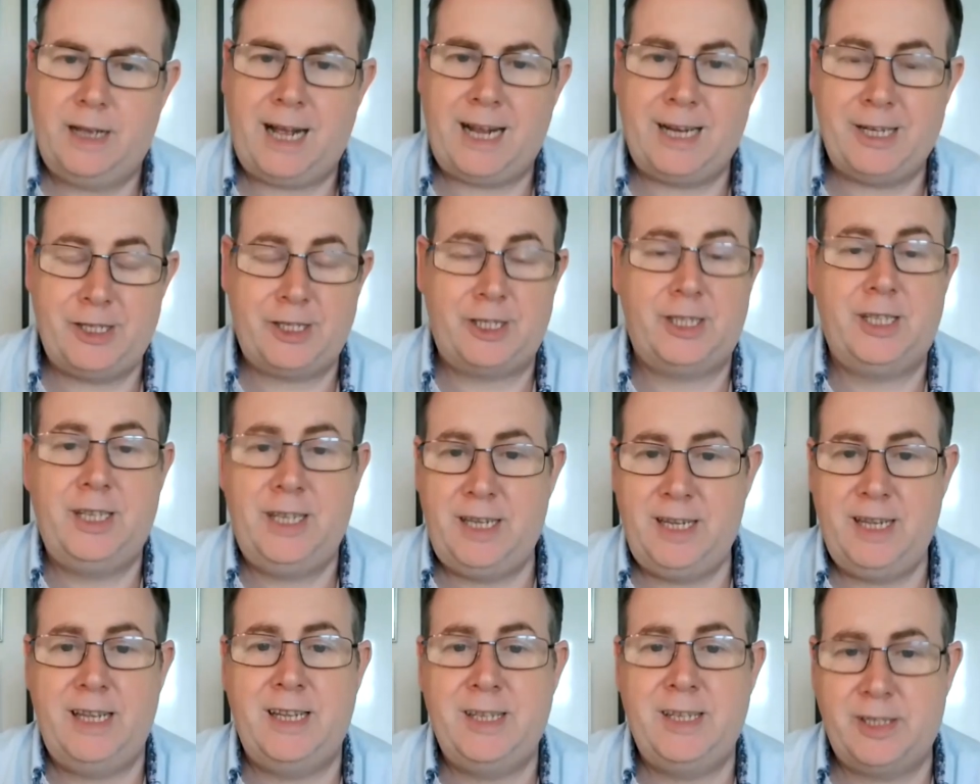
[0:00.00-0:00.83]

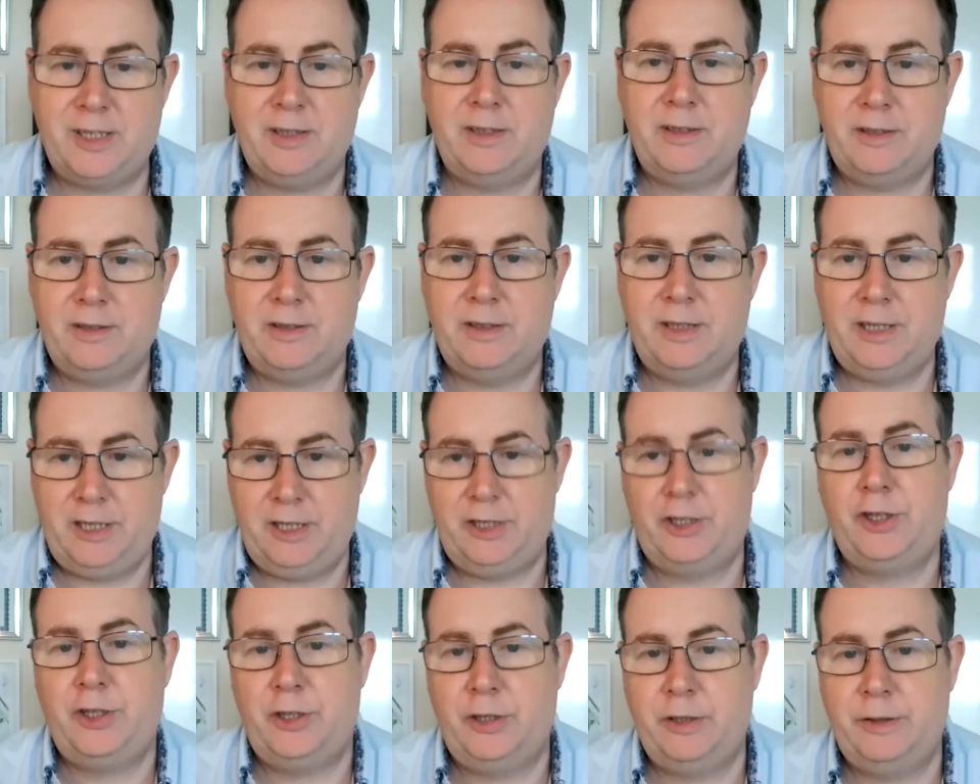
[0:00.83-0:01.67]
actually isn't the
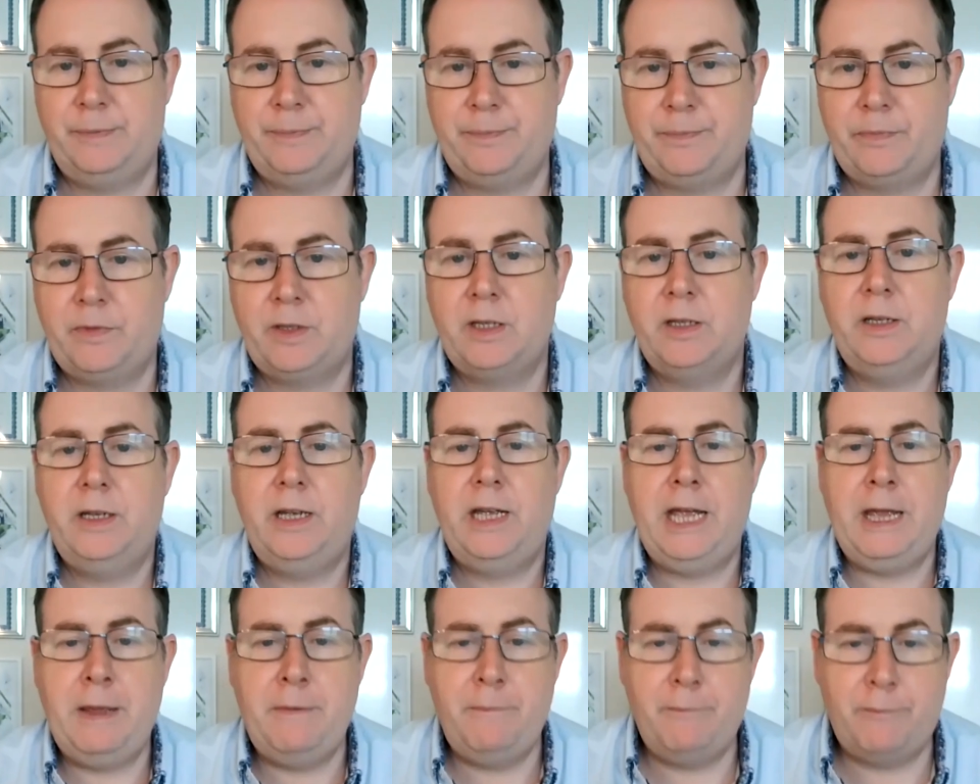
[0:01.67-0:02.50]
issue.
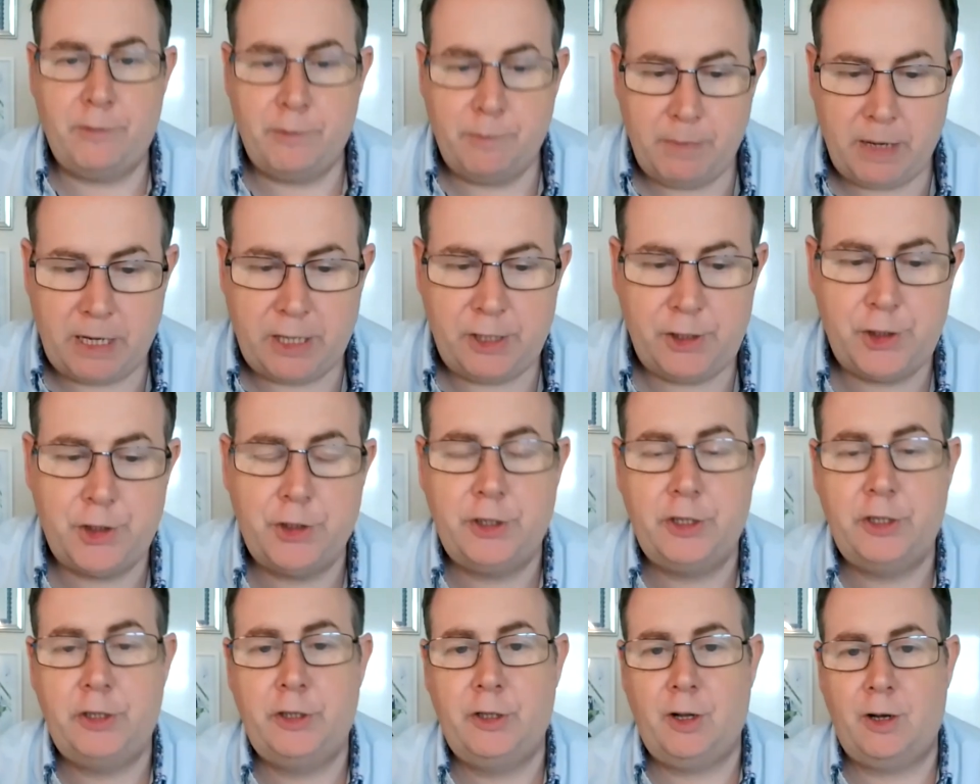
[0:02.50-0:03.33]

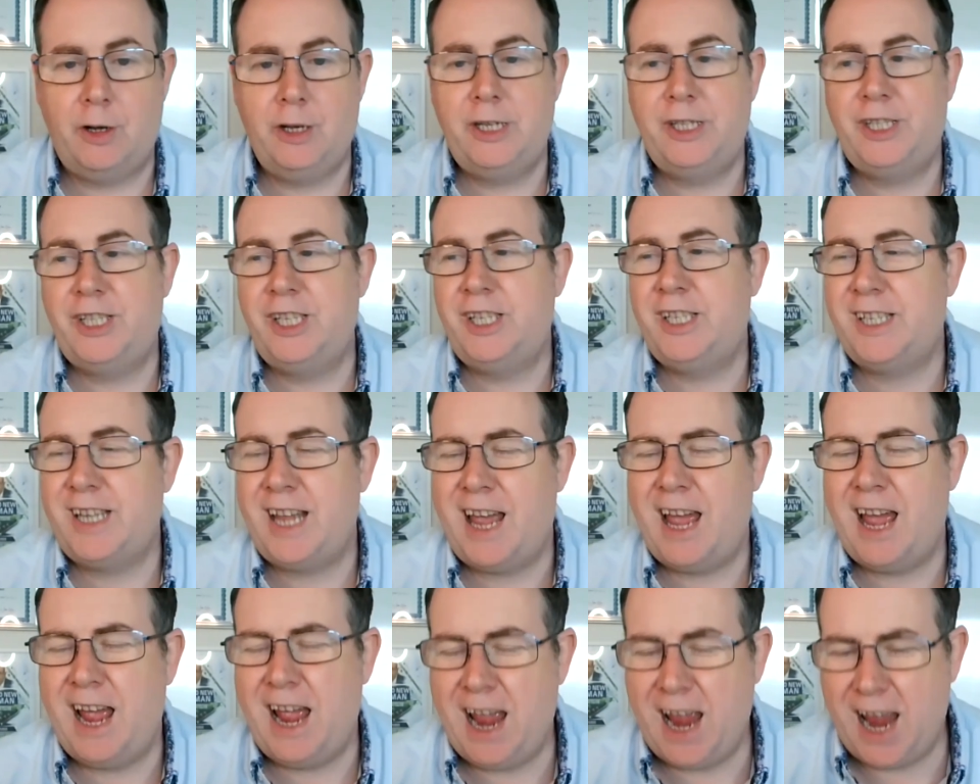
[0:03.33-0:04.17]
Information and knowledge is
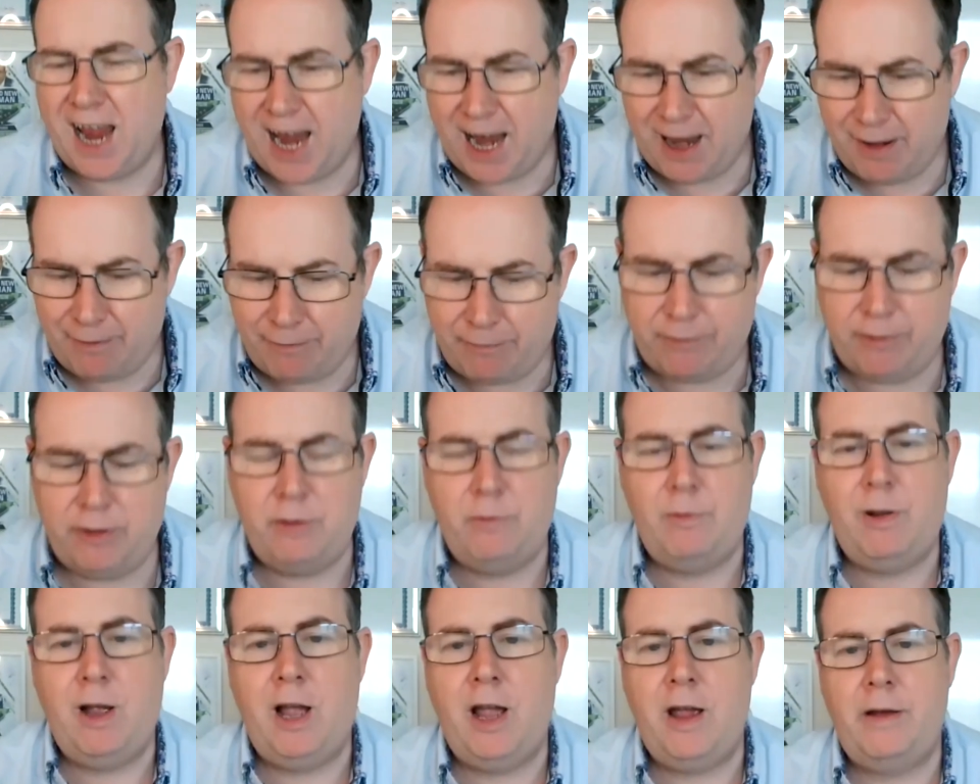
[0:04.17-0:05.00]

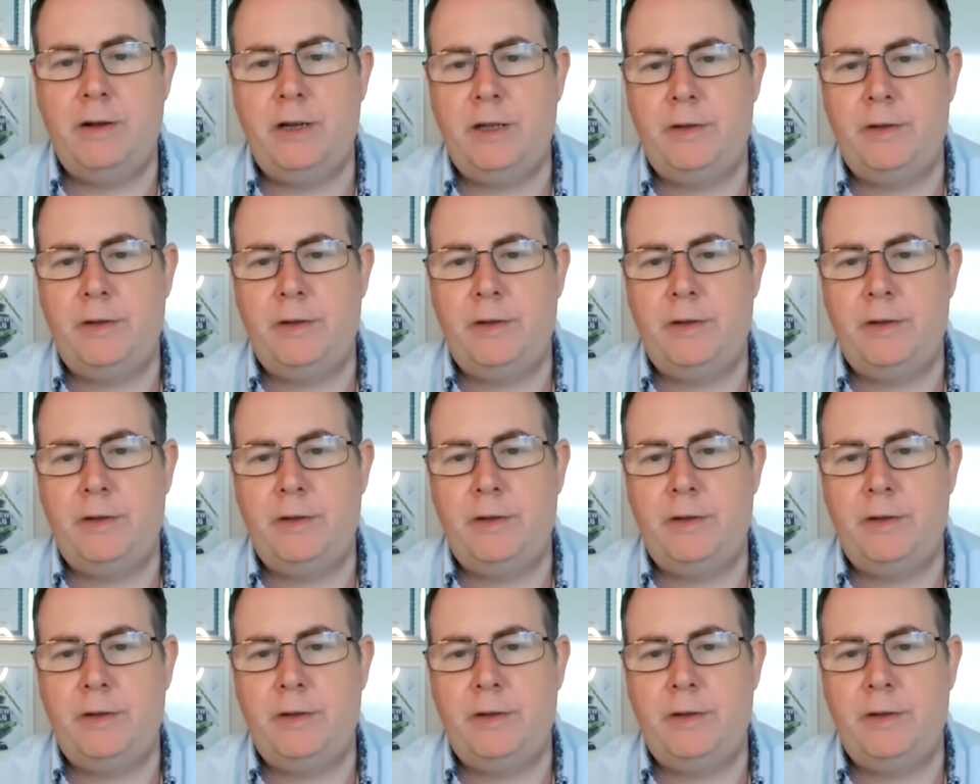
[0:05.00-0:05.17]
everywhere.